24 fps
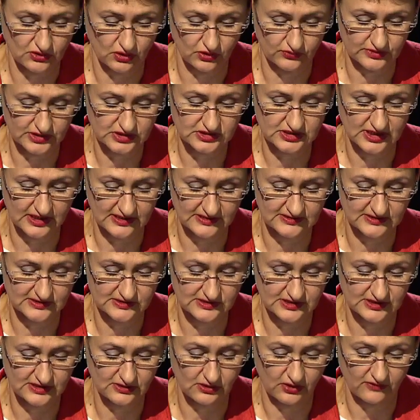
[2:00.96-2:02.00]
on the
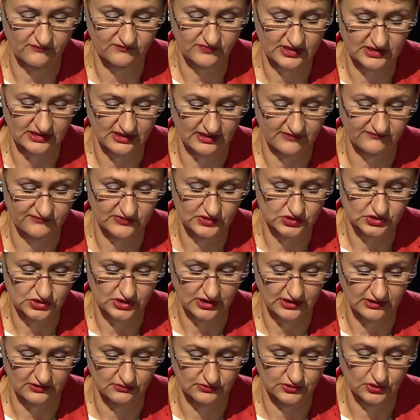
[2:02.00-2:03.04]
solidity of Gaddafi's
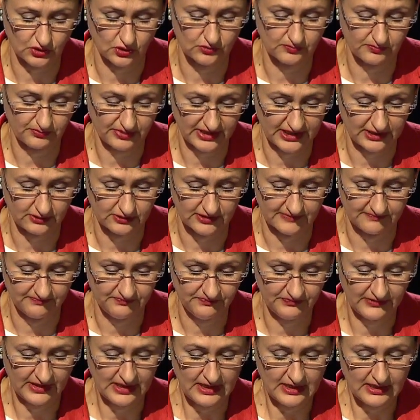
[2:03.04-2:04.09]
hold on power.
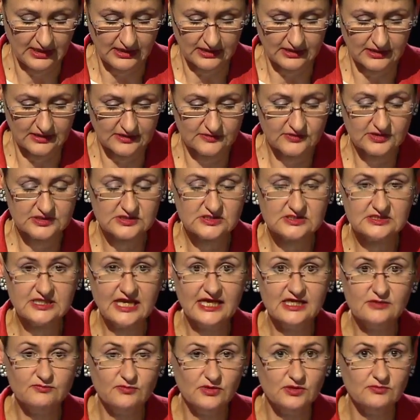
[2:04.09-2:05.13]
The
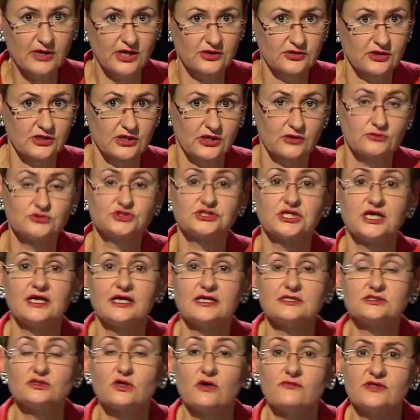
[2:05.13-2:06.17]
statement by the
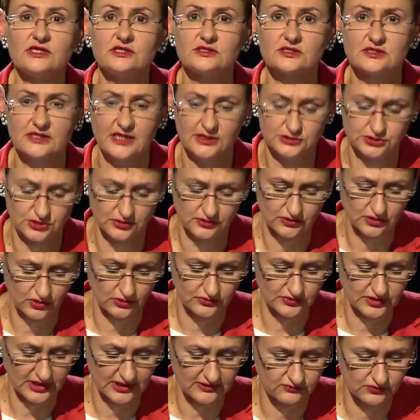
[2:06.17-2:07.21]
co-chairs of the International
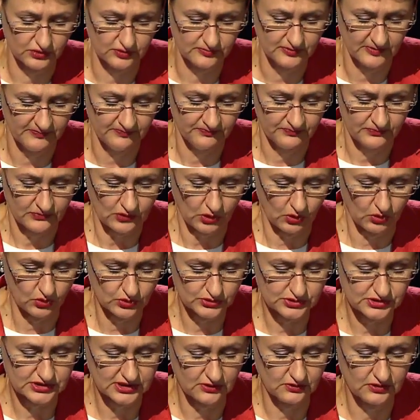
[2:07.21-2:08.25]
Contact Group
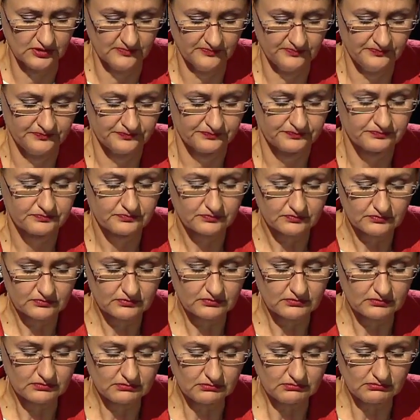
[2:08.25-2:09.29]
also
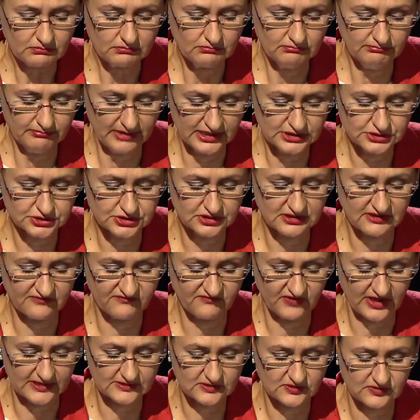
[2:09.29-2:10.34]
mentioned the
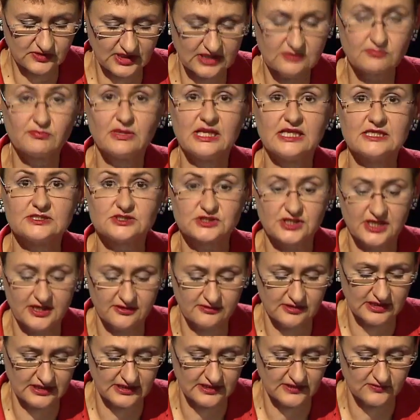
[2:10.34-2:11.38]
fact that
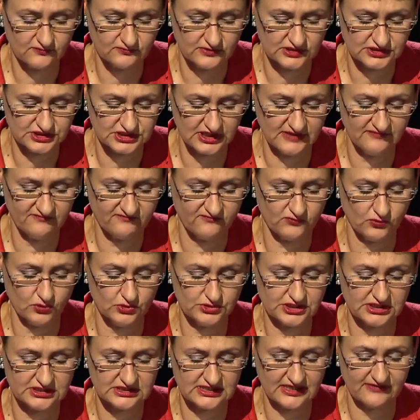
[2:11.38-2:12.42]
militarily regime
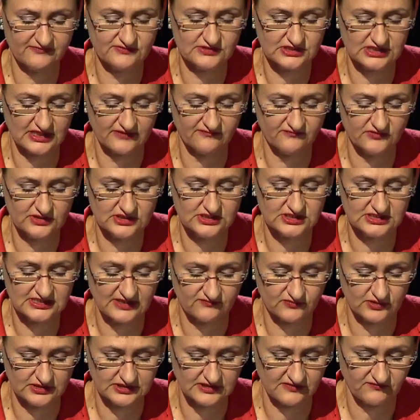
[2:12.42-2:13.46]
forces have suffered
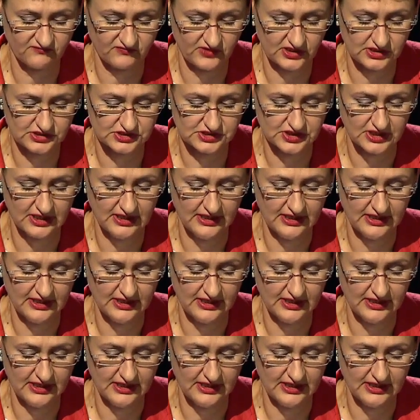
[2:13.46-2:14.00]
several defeats